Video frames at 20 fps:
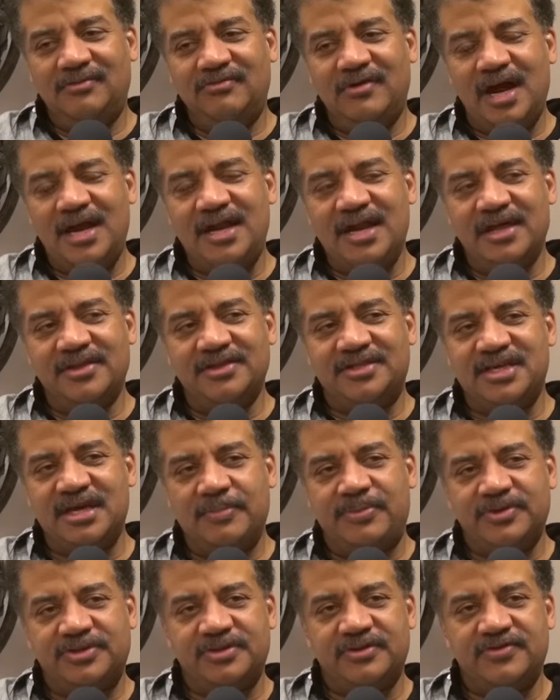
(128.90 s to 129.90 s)
uh, right now, the
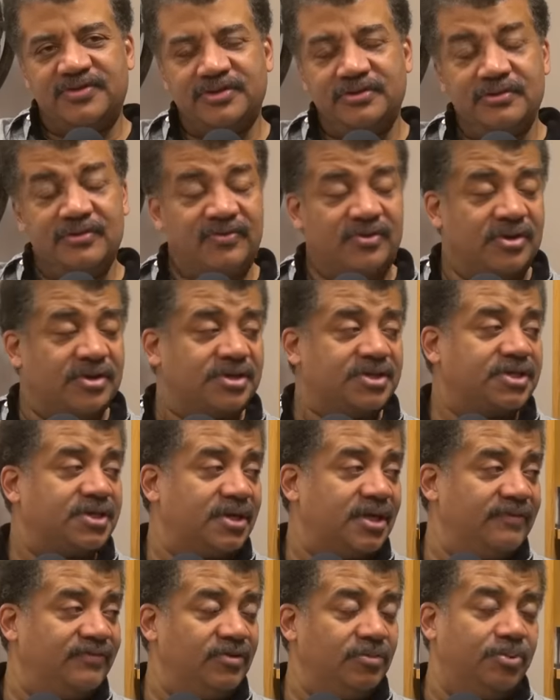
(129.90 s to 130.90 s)
temperature of the
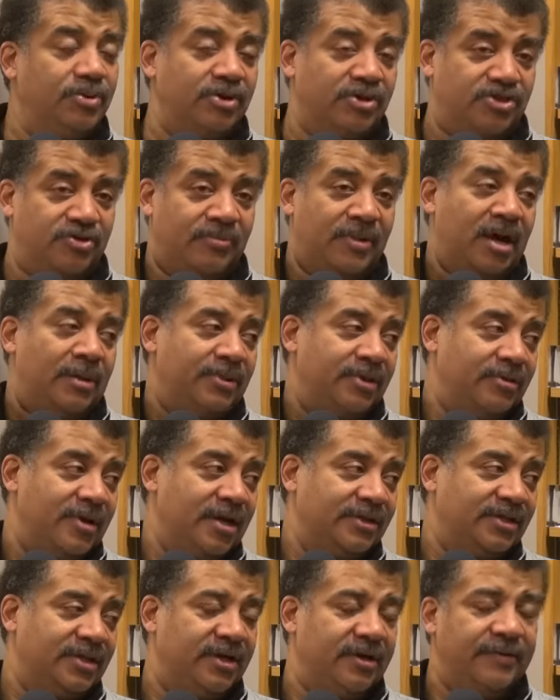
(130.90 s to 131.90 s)
universe, if you put a thermometer
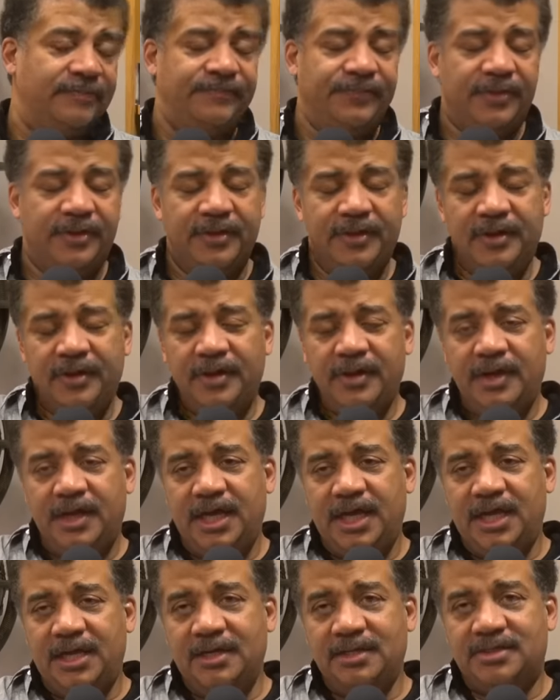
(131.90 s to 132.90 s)
out there, right,
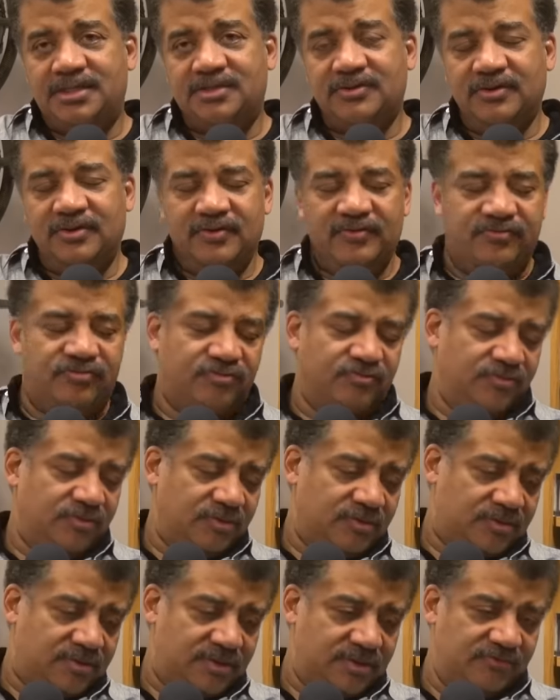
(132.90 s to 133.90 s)
and it sort of
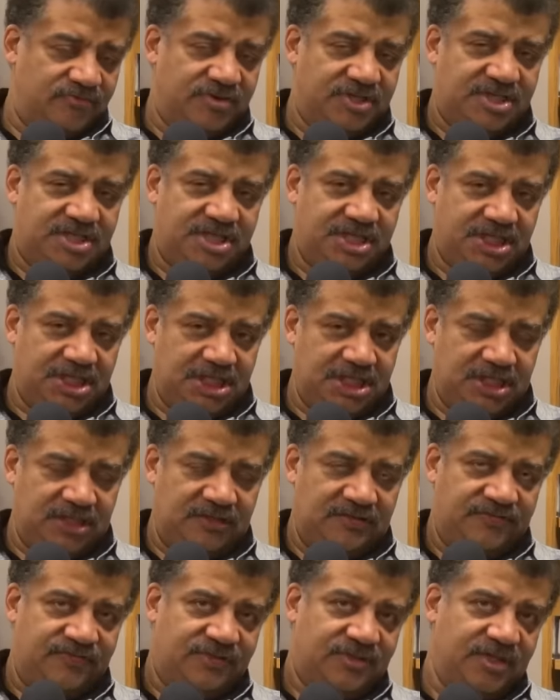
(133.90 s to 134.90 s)
could
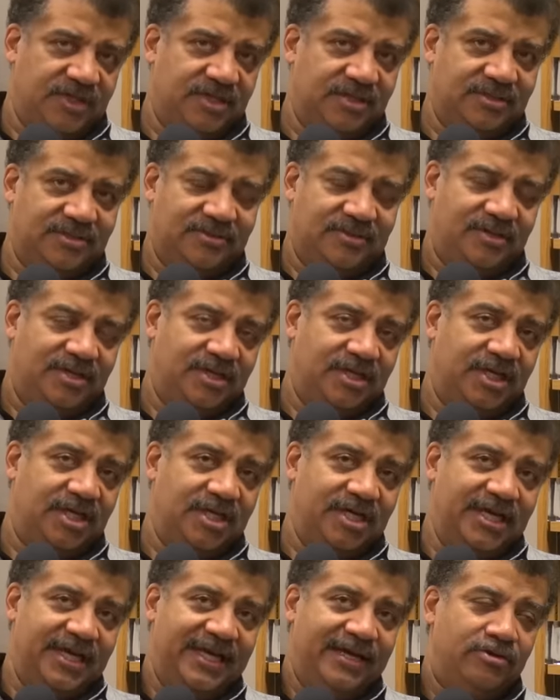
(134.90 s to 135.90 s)
receive the sort of the
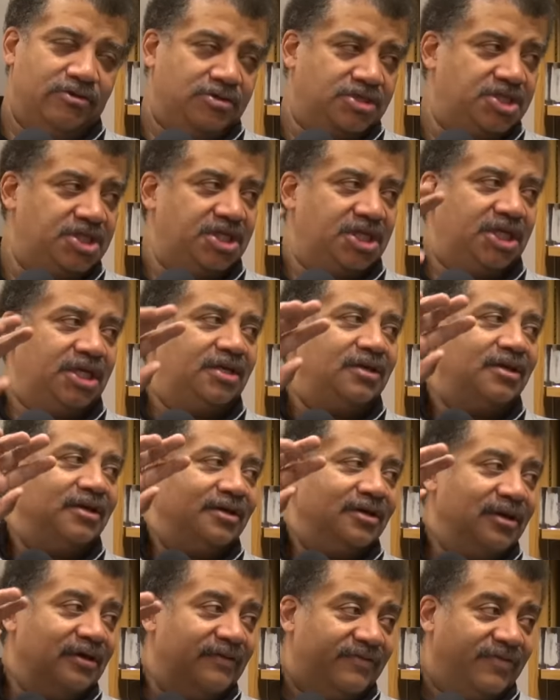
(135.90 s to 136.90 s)
energy
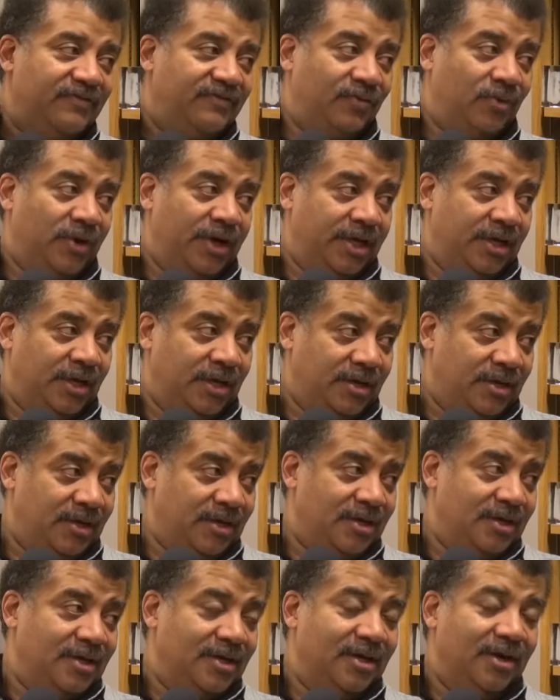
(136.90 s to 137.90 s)
of the void.
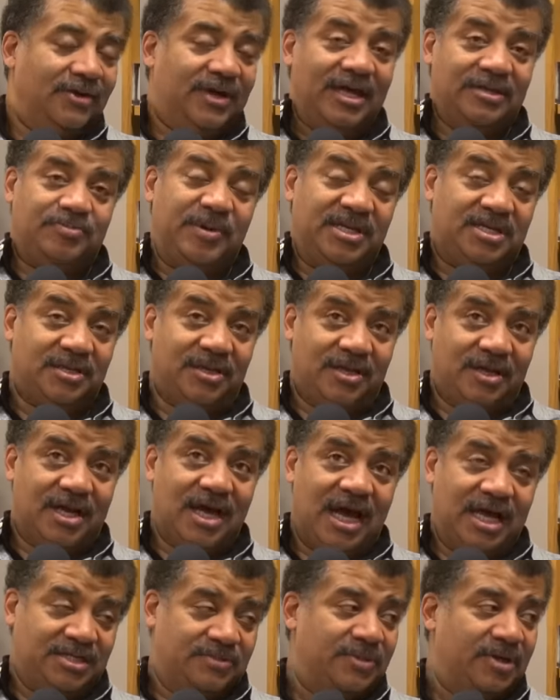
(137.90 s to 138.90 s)
Okay. Okay, it's basically the
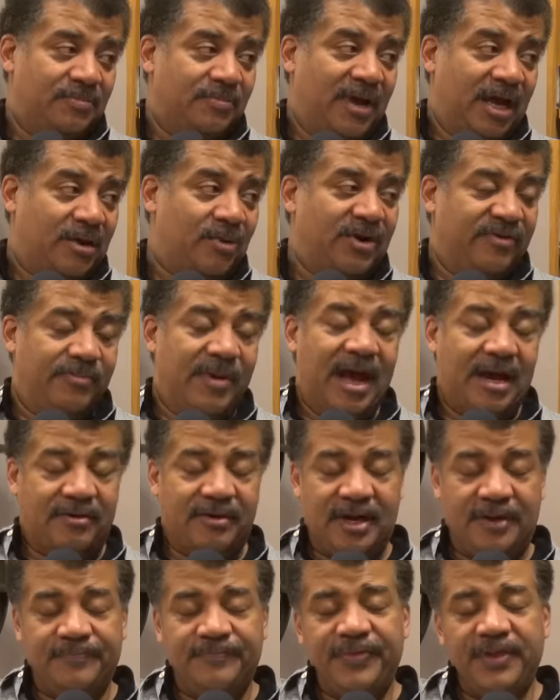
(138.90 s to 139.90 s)
cosmic microwave
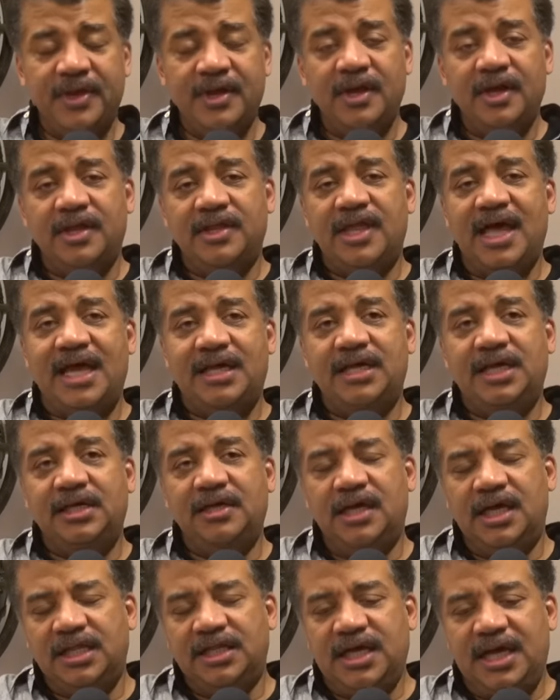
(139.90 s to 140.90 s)
background. Right. That
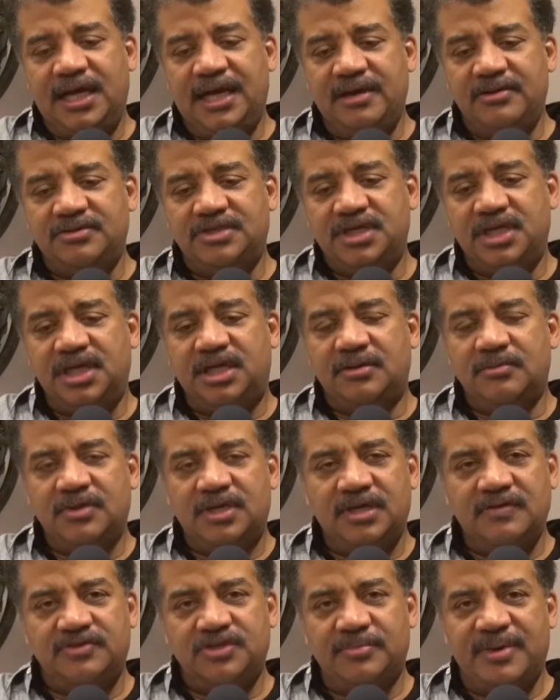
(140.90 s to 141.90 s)
that energy
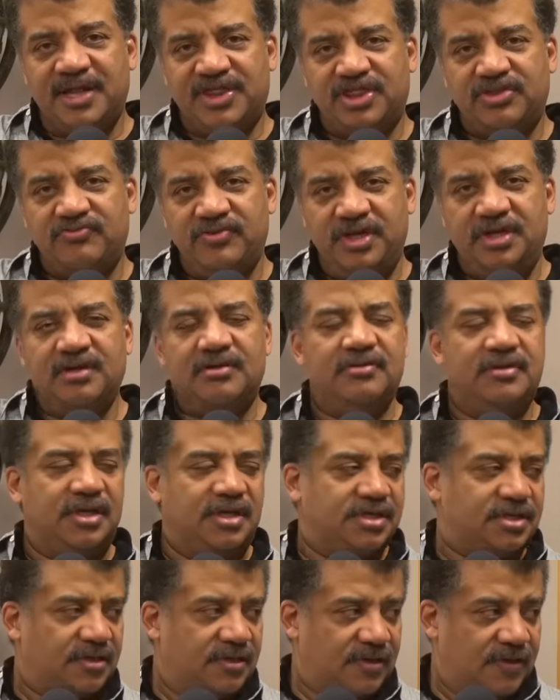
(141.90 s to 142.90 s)
gives you about three
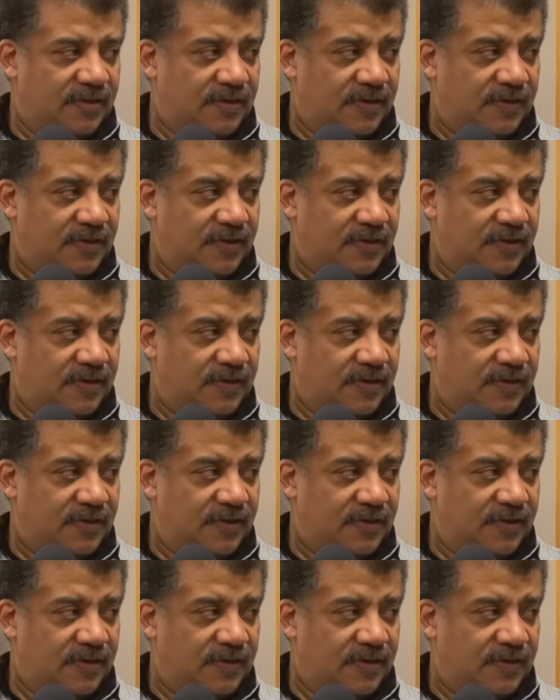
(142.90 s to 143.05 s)
degrees.